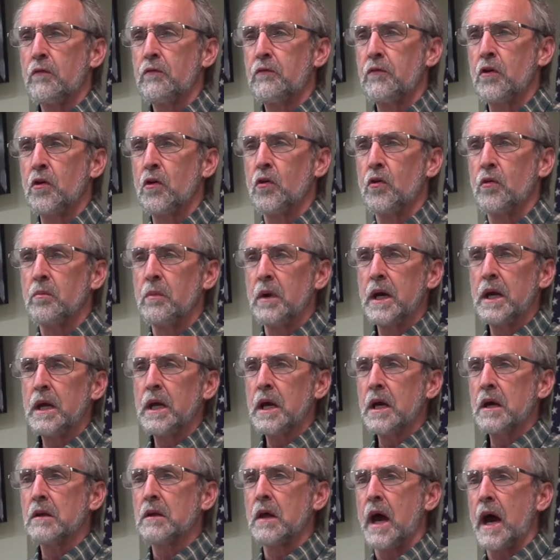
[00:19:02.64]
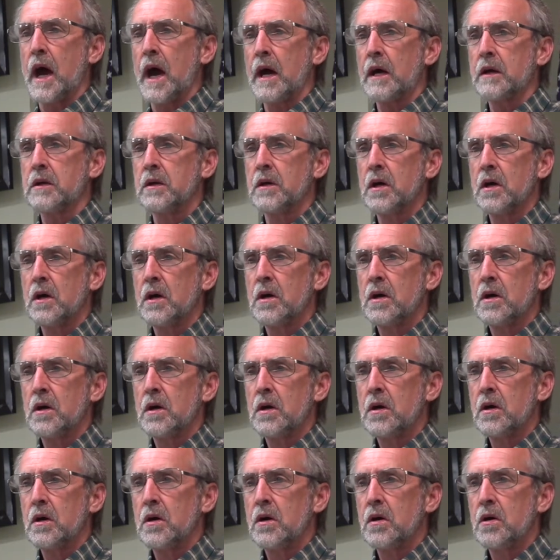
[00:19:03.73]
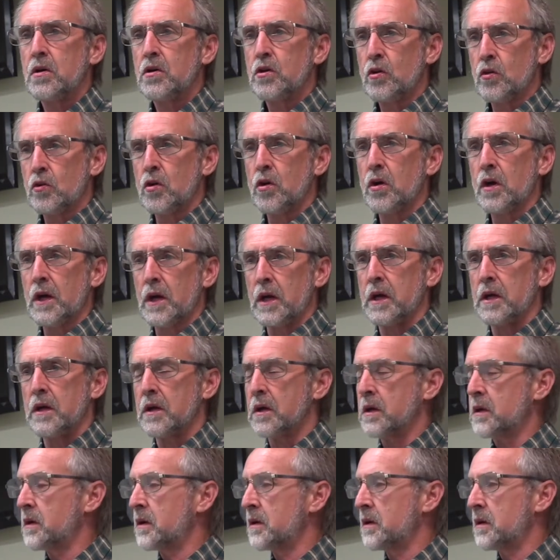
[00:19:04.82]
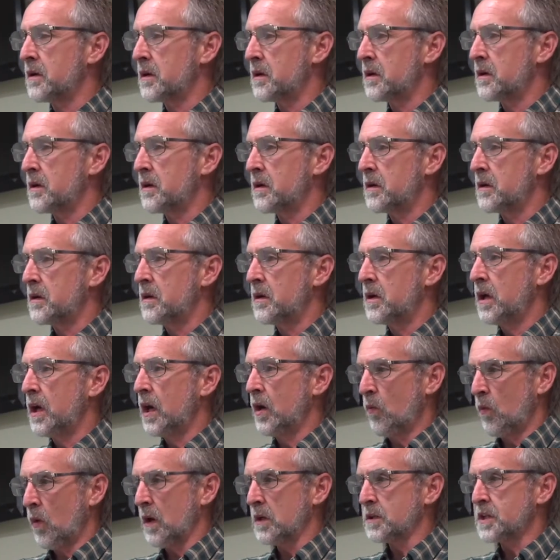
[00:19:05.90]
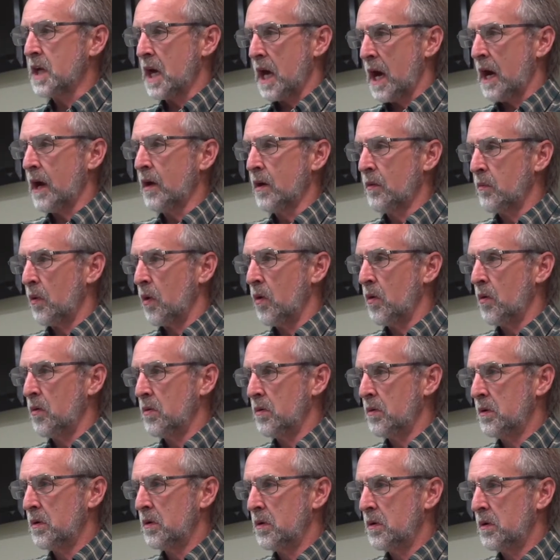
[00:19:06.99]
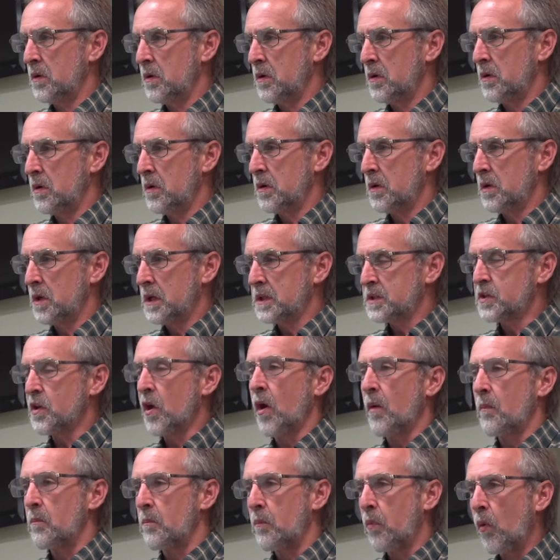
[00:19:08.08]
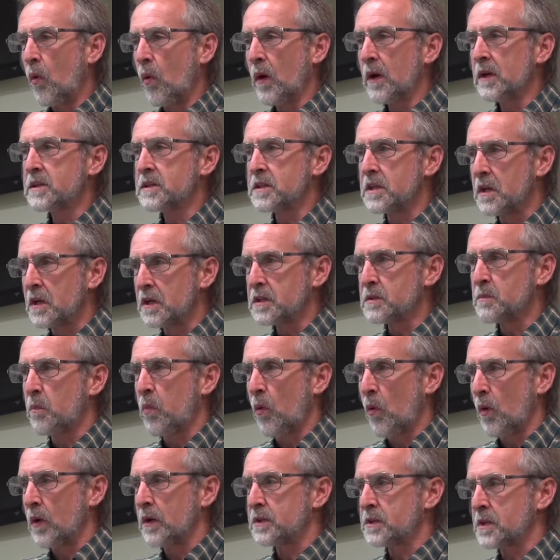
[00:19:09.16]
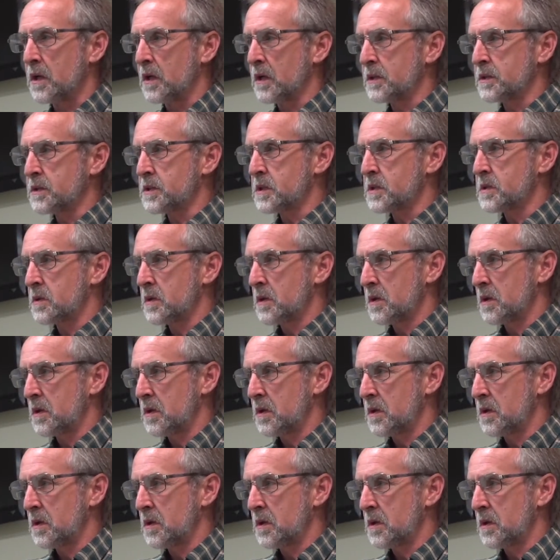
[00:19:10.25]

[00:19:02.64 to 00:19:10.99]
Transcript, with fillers: food, meaning that you could eat it. It was edible. It's not poisonous, poisonous.